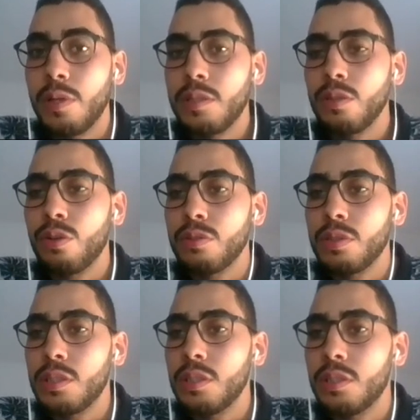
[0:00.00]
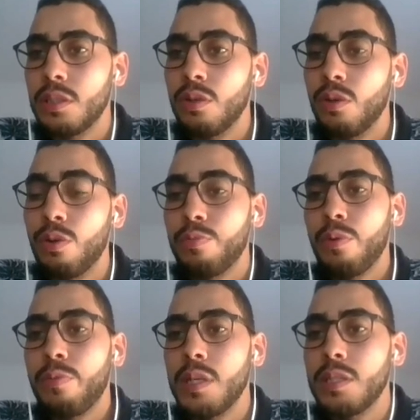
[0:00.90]
quantities or
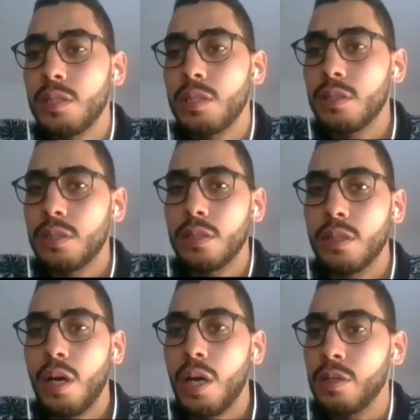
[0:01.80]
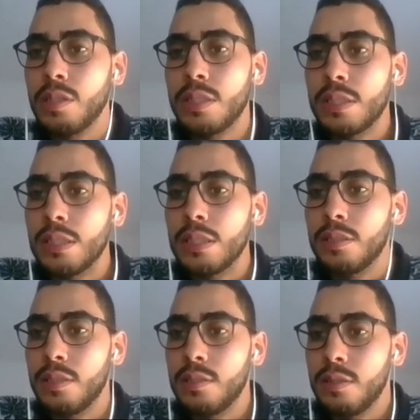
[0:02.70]
properties are not
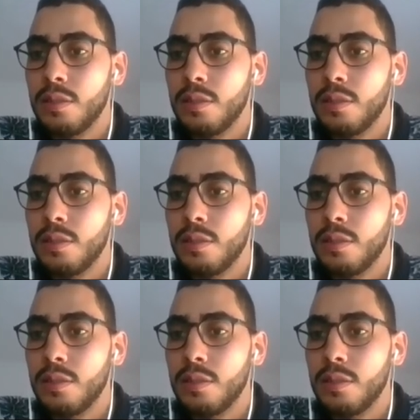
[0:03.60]
tested.